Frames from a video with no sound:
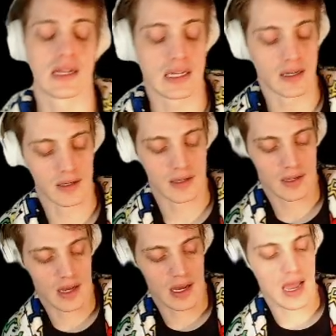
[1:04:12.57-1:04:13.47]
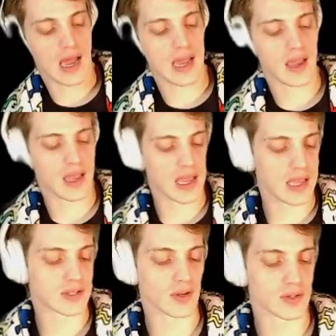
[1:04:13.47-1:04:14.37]
needed.
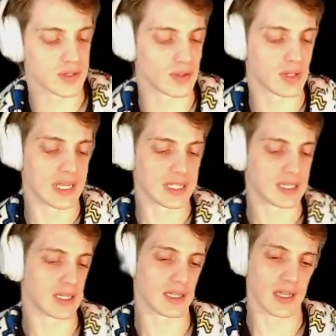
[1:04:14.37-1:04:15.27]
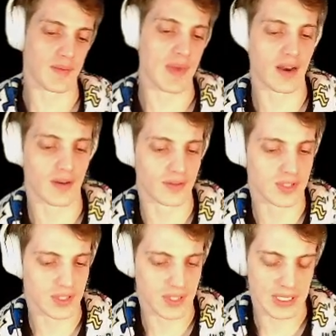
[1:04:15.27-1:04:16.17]
It's also like a matter of
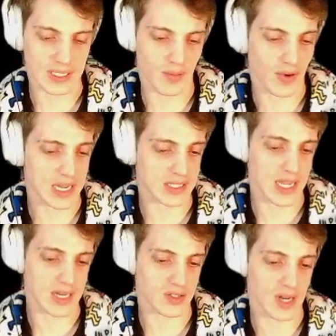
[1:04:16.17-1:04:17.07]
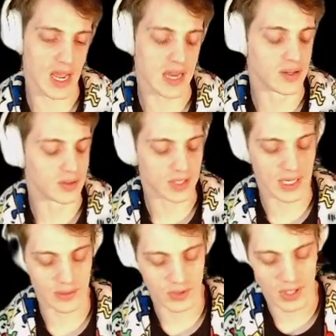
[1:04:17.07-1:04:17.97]
just like the price action. I knew
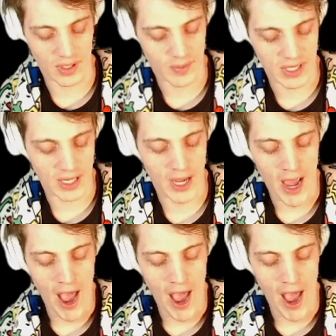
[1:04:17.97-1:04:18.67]
today was gonna be